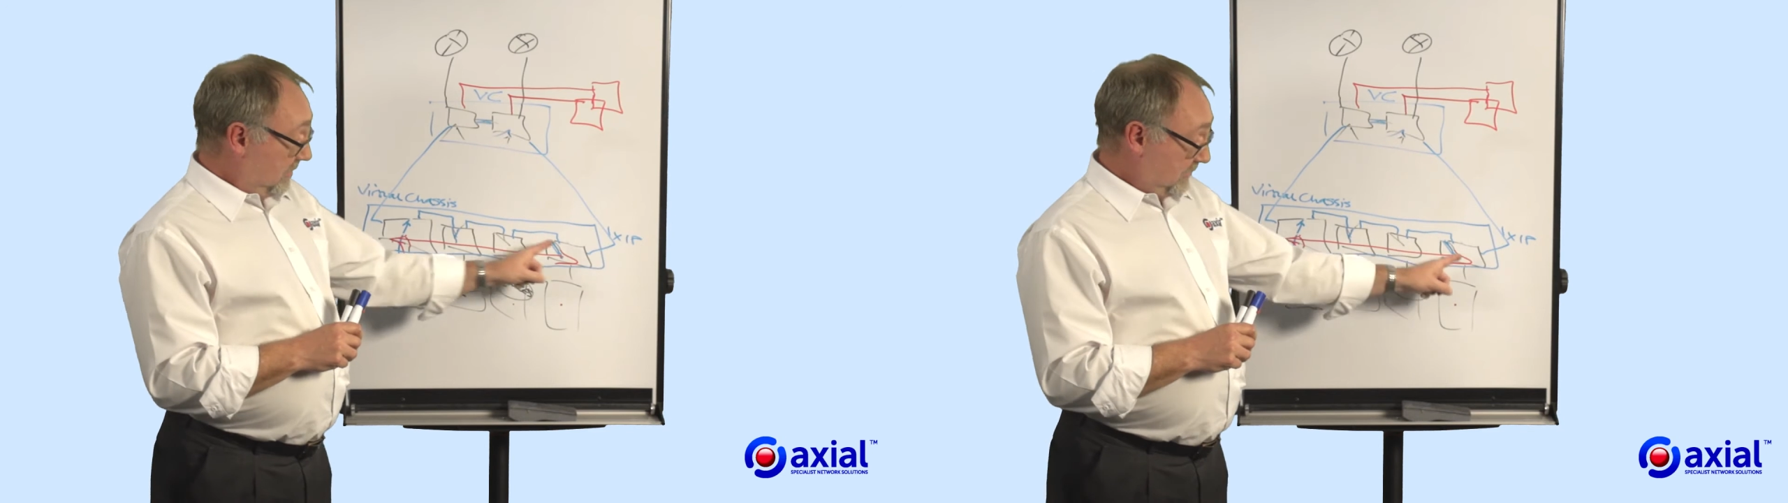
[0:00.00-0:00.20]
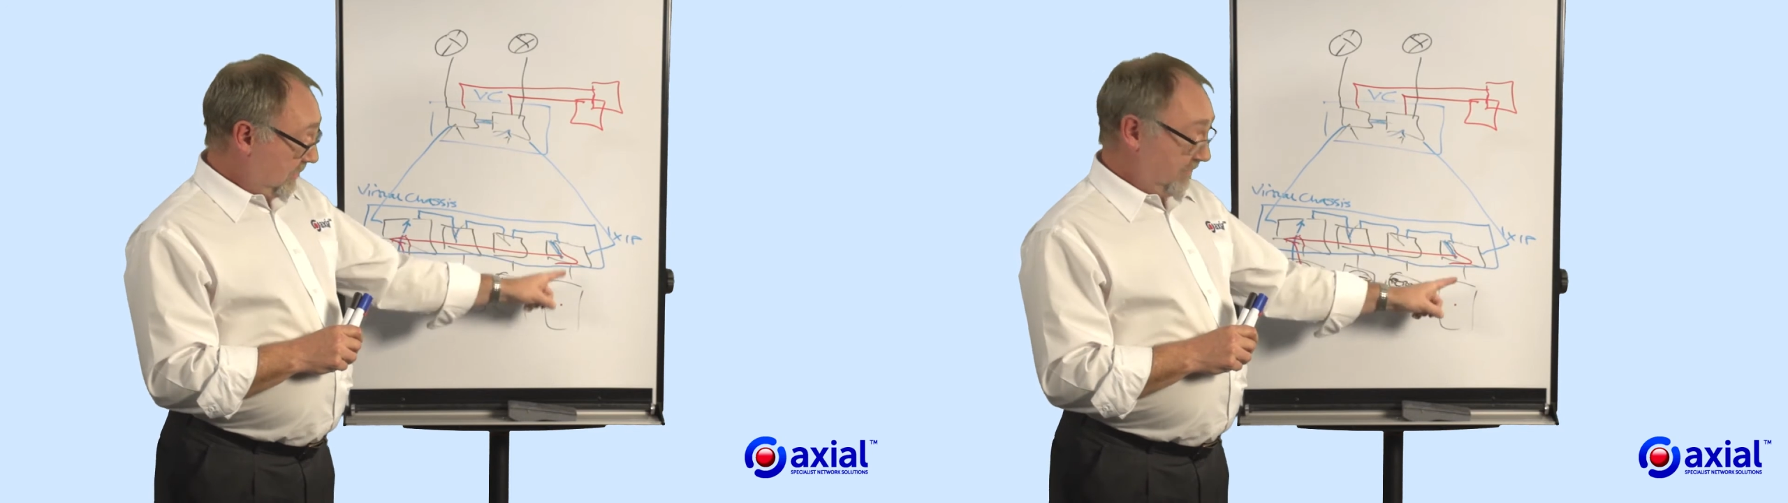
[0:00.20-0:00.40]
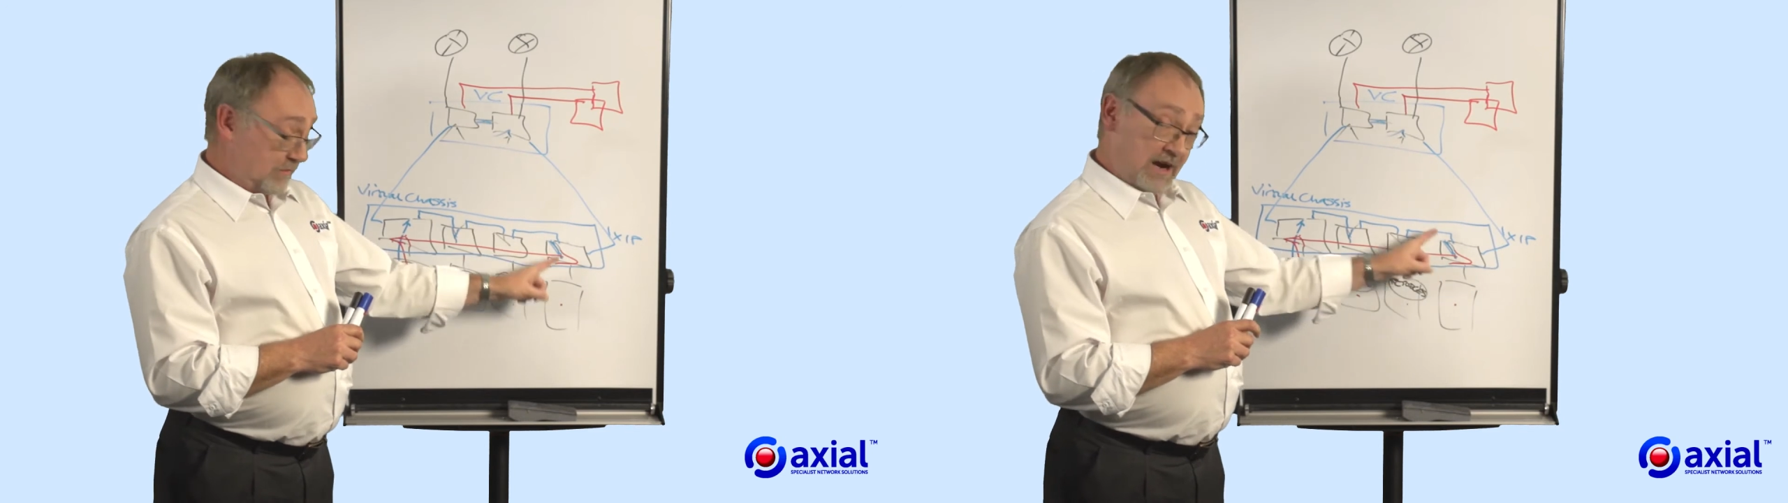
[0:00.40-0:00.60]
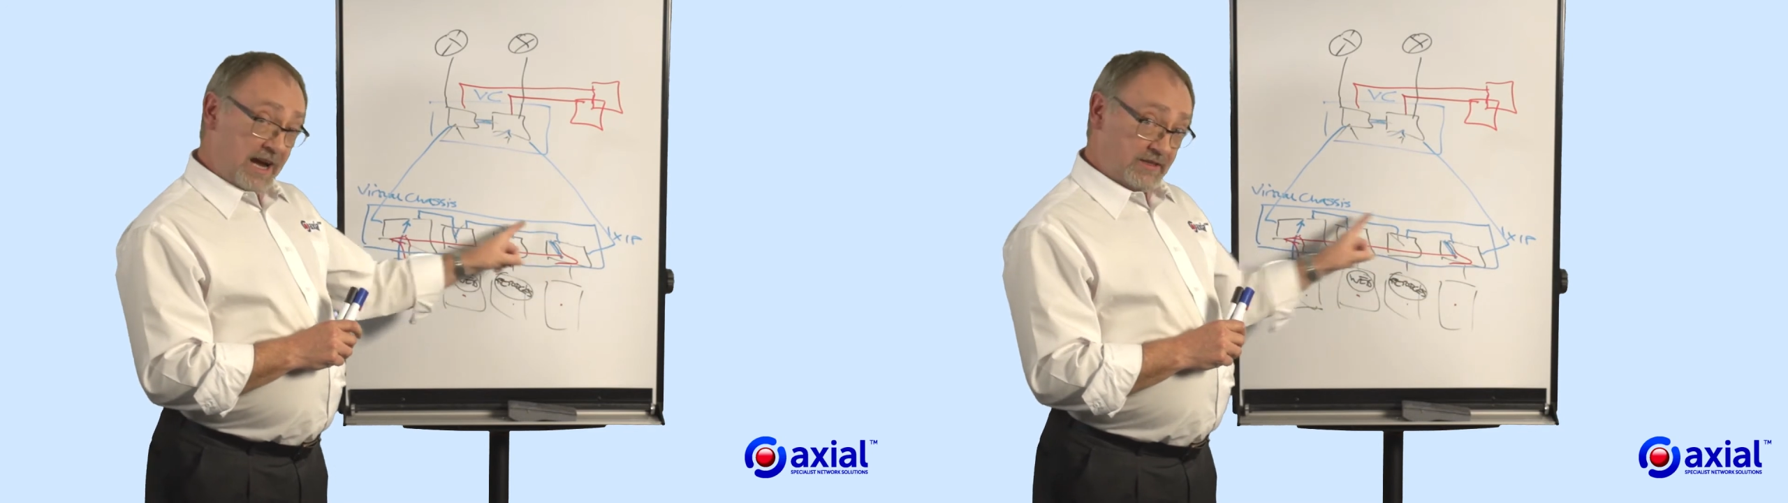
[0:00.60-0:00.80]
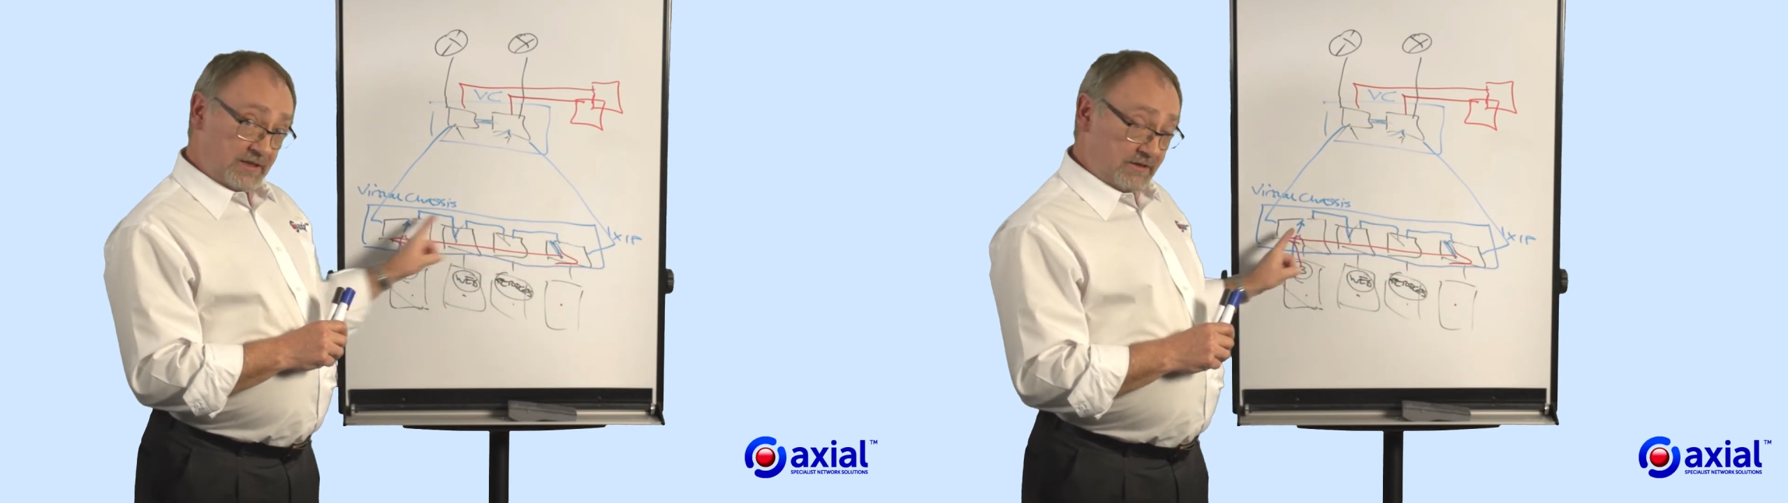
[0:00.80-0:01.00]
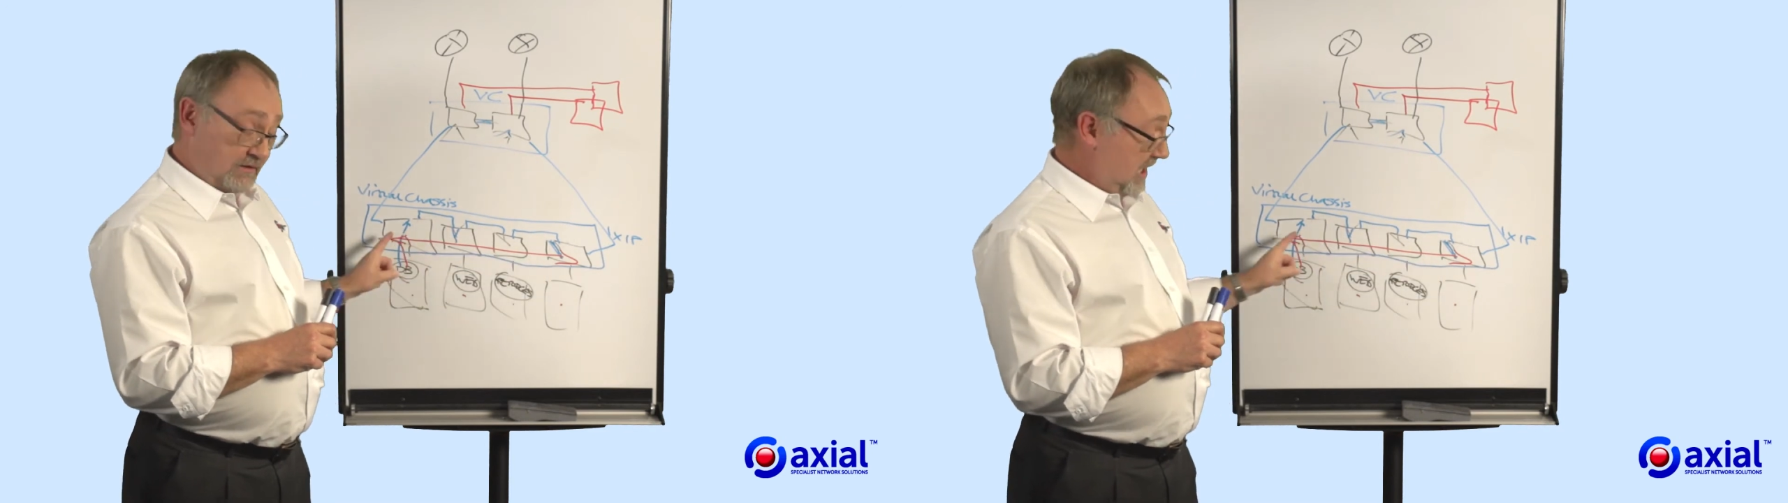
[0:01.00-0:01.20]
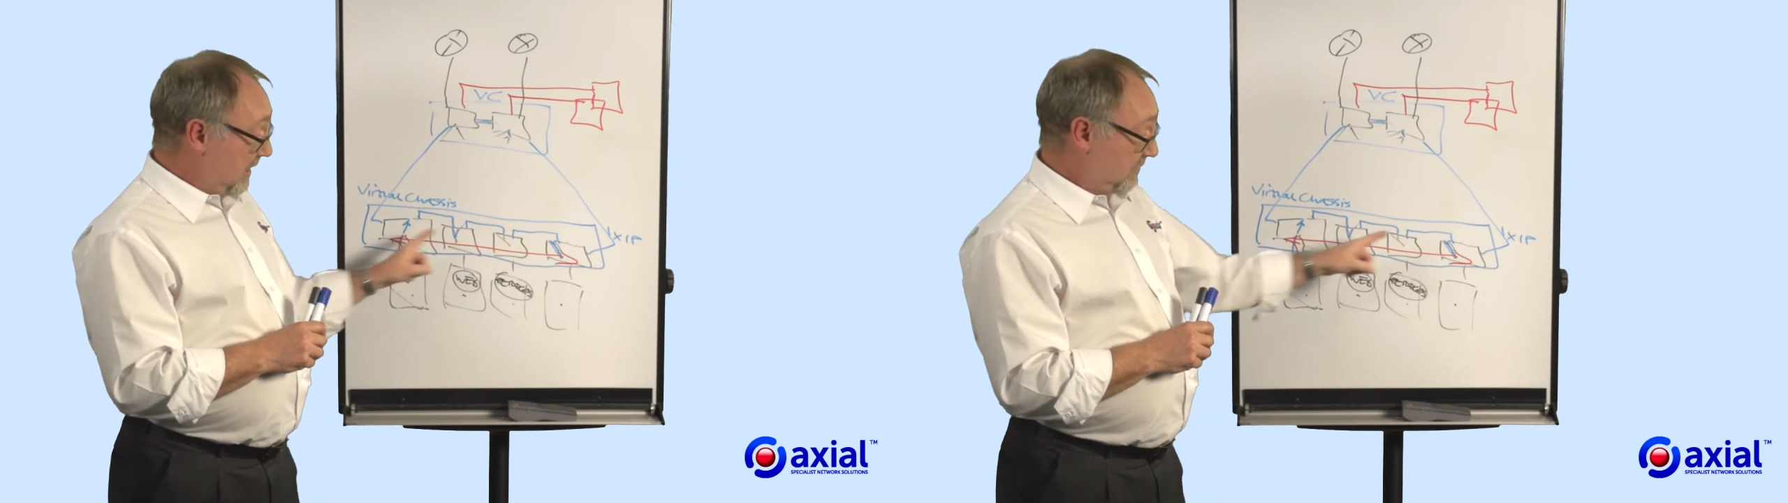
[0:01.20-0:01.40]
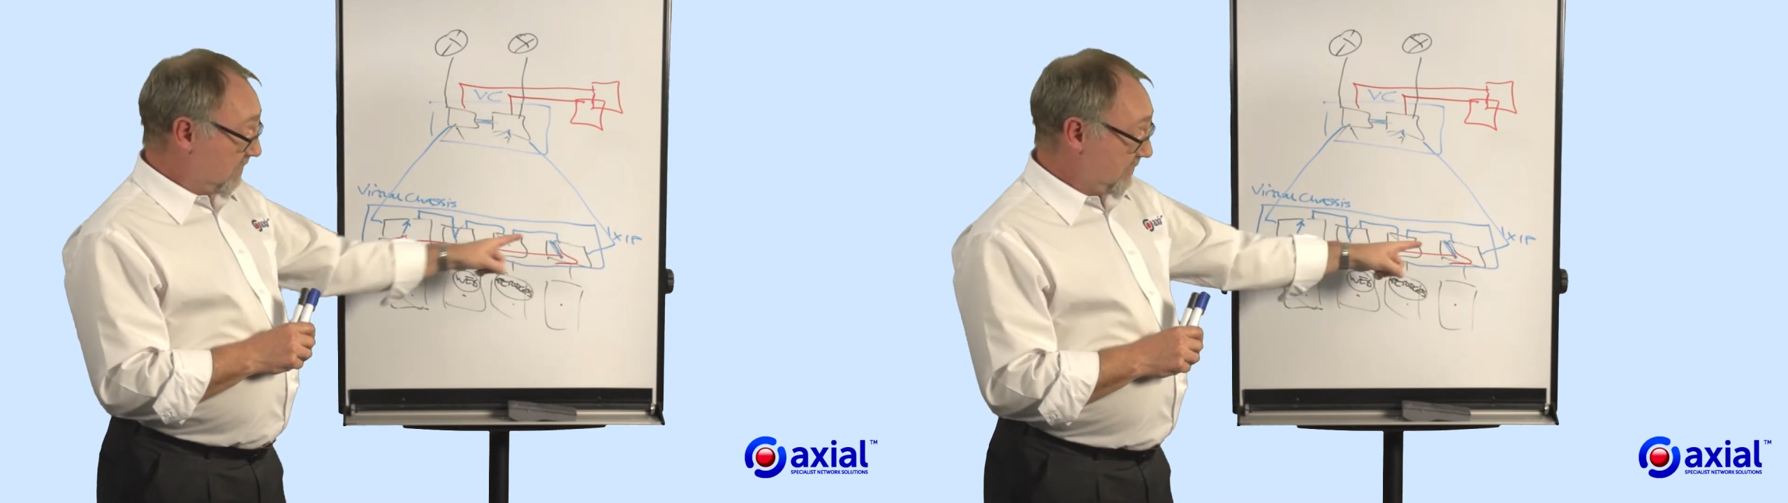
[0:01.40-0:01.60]
server racks in your
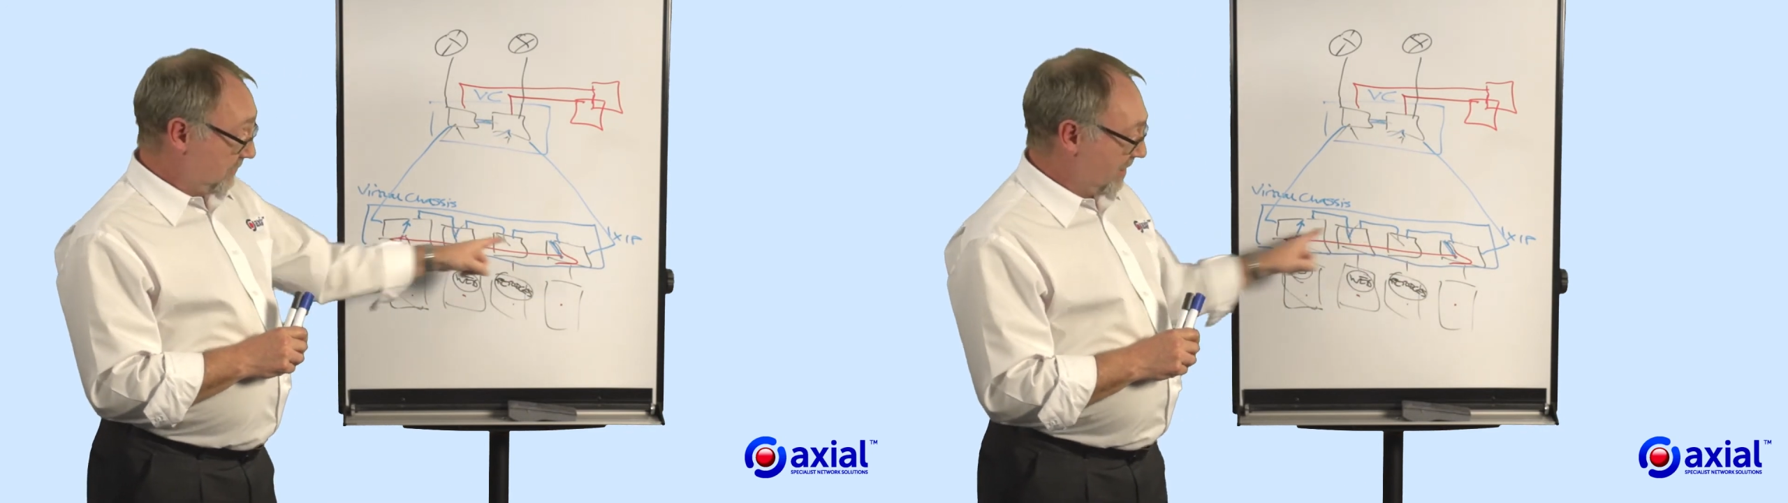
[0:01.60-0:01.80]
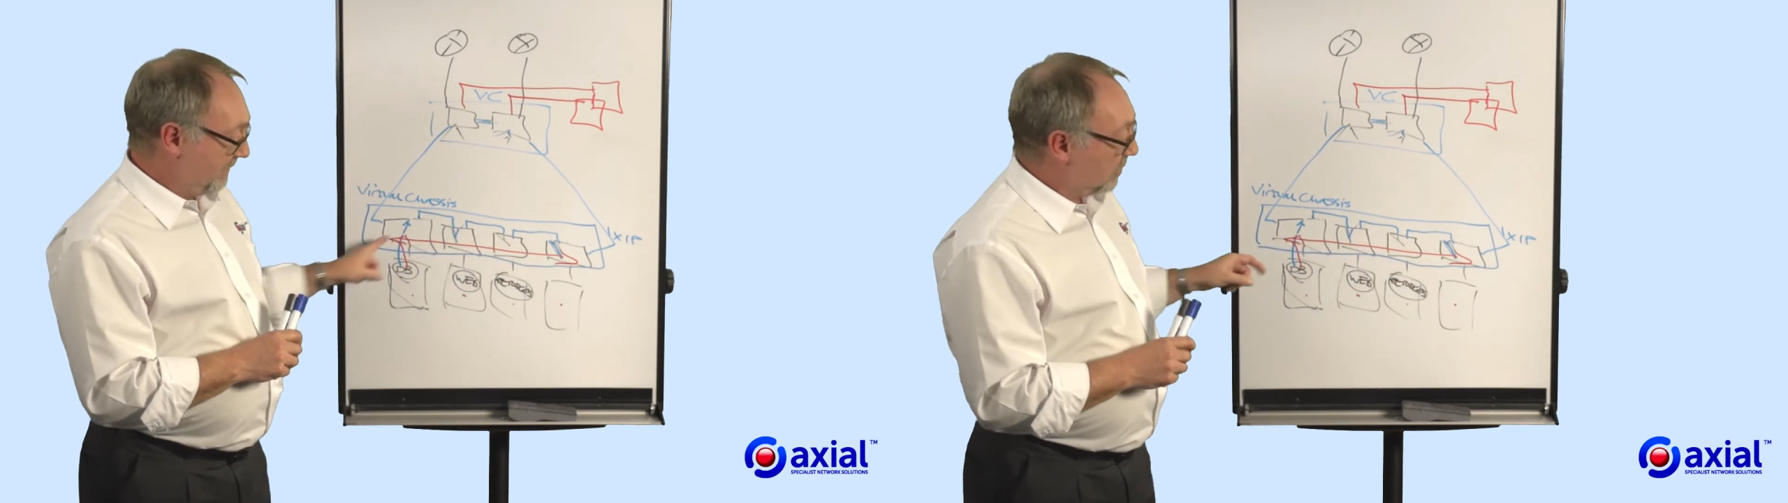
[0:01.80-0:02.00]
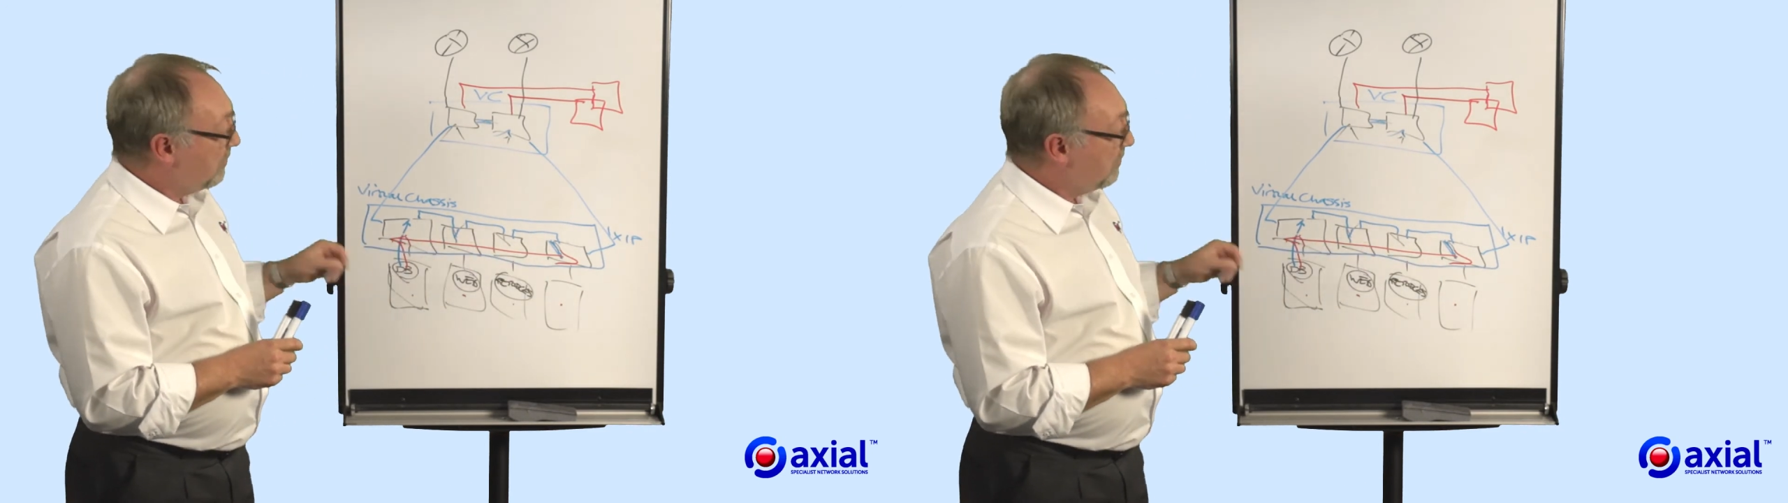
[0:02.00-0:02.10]
east-west traffic